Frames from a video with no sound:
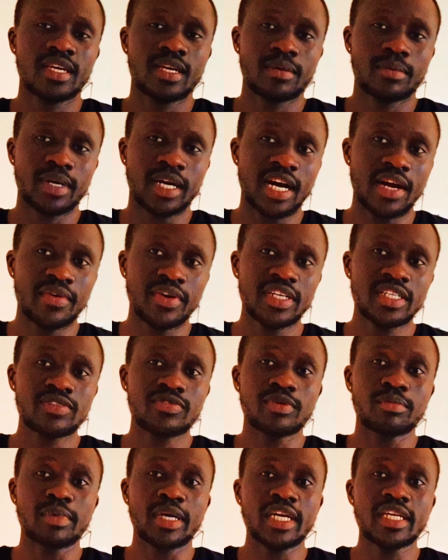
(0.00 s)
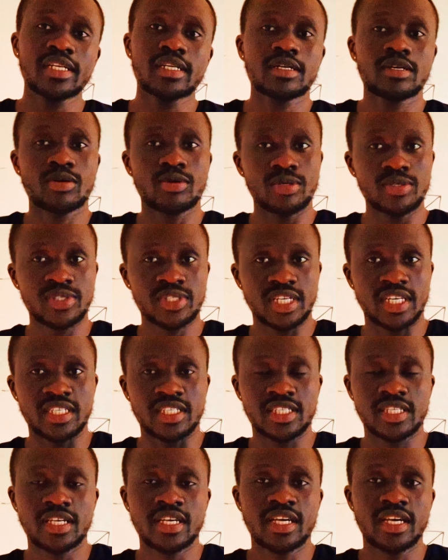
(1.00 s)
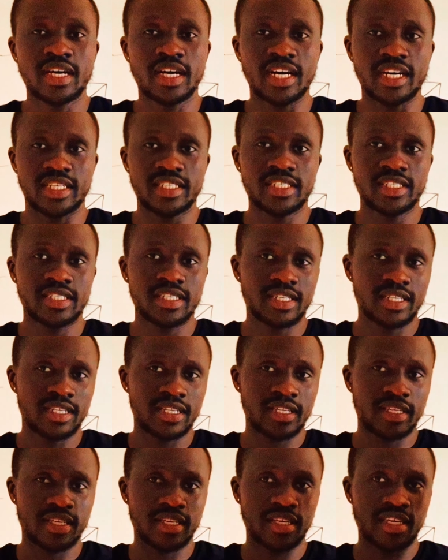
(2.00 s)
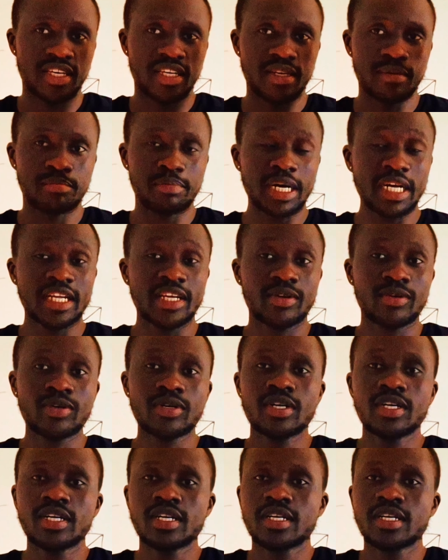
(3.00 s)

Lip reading: current remain constant, and in parallel